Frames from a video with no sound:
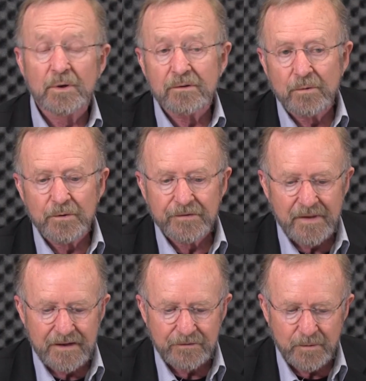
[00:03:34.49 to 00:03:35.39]
Well, of course,
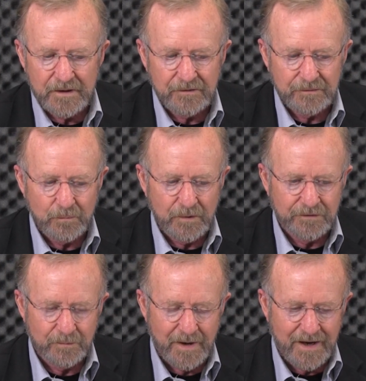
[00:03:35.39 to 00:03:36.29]
that's the way it
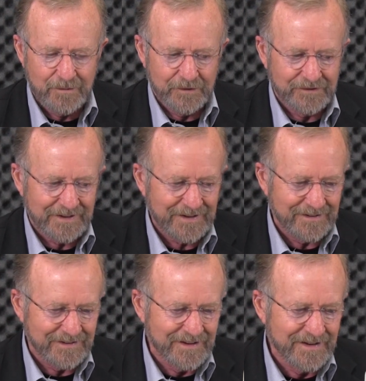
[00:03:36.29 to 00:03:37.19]
was when I was a
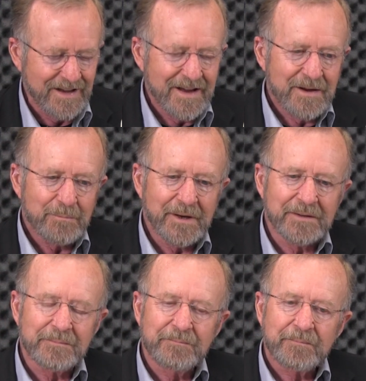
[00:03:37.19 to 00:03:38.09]
kid.
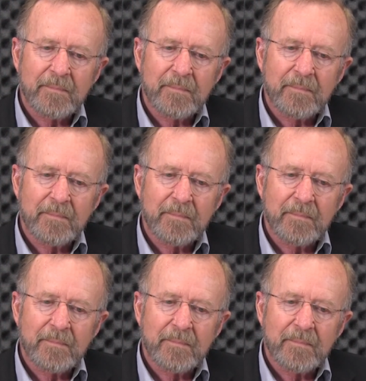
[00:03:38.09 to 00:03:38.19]
But